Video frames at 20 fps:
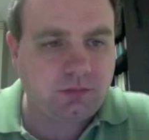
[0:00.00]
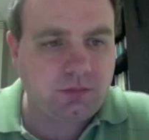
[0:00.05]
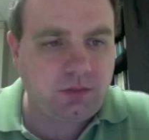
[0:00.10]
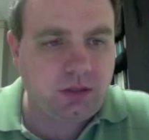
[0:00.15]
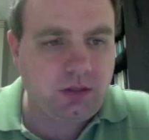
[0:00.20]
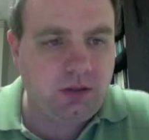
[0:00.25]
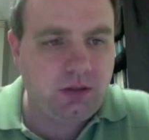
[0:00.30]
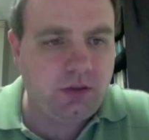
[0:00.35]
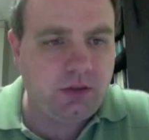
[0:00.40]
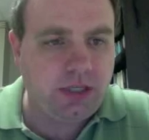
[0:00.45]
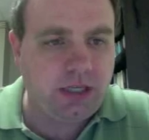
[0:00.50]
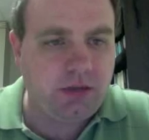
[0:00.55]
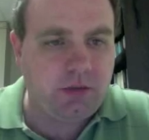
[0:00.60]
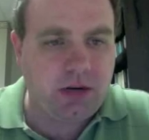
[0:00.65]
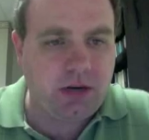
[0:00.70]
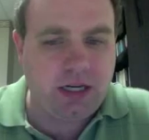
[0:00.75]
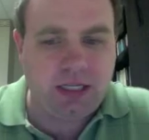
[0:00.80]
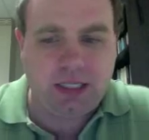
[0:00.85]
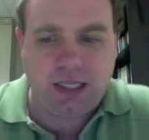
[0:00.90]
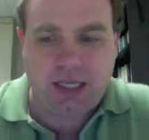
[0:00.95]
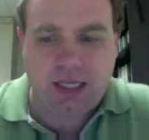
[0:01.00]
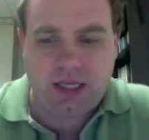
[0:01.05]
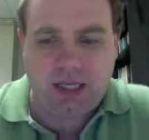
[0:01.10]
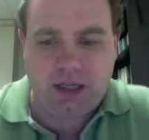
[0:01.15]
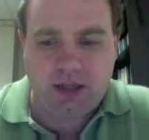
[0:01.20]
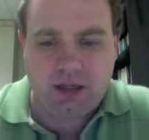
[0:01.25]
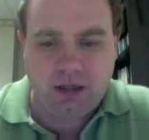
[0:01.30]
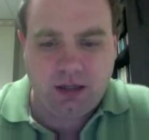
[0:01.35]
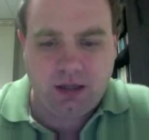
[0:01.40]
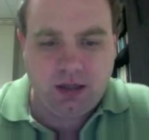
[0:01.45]
Okay, Renegade
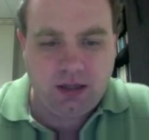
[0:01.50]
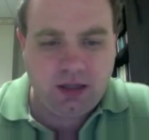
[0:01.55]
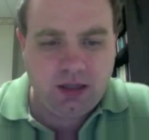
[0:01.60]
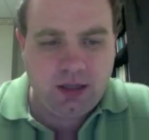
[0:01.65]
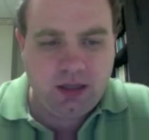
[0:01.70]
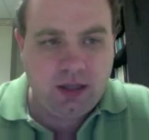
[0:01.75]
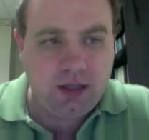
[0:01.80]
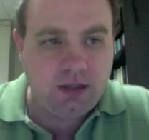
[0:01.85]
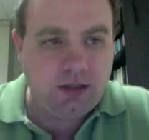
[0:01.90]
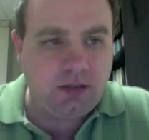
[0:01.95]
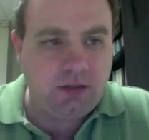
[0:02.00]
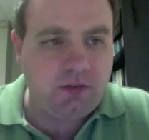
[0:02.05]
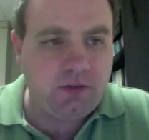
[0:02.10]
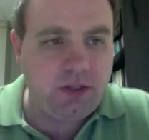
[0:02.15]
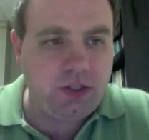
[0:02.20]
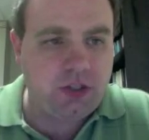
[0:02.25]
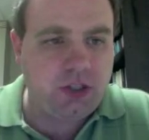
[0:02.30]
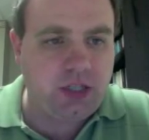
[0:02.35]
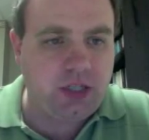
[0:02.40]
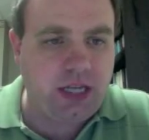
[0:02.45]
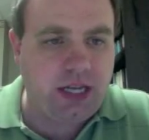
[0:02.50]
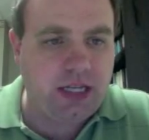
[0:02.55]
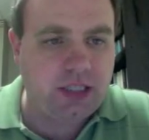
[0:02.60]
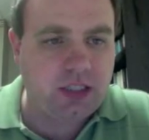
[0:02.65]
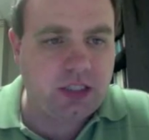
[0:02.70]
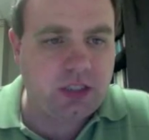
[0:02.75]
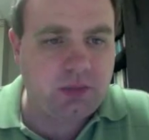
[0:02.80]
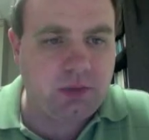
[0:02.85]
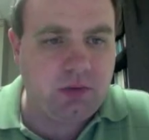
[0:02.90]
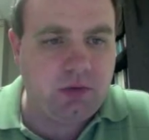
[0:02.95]
Division asks
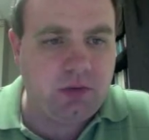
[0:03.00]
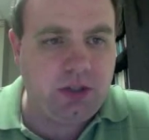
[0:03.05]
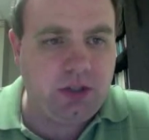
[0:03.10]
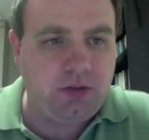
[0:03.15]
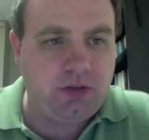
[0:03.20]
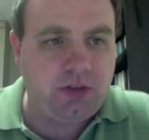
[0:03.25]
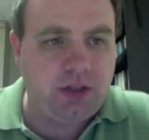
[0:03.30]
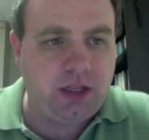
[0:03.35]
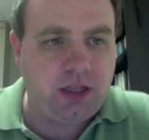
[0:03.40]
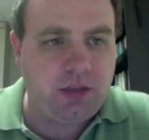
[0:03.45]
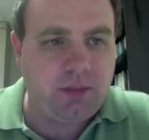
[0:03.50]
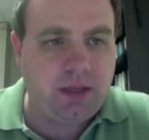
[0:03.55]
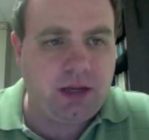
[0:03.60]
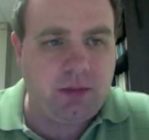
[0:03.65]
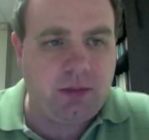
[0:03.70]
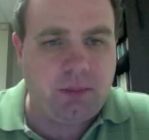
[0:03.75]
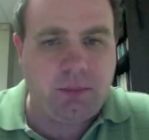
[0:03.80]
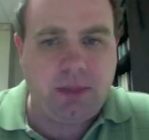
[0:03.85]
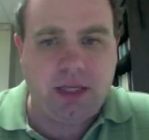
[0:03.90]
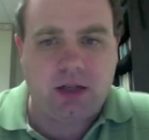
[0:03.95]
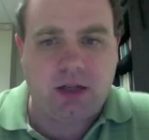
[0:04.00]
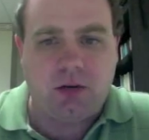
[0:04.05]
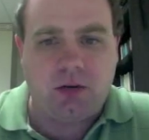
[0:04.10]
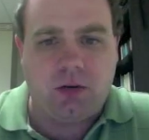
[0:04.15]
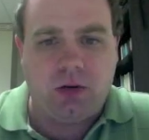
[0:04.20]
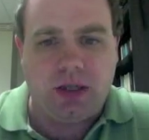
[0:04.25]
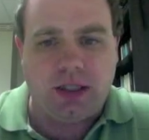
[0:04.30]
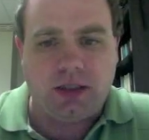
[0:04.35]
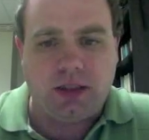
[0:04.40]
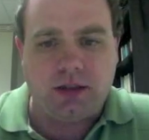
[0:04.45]
me, what do you think about
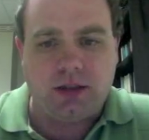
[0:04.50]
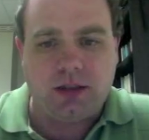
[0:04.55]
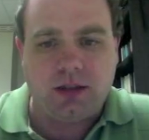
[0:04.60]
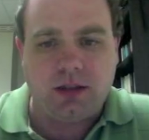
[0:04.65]
Bitcoins?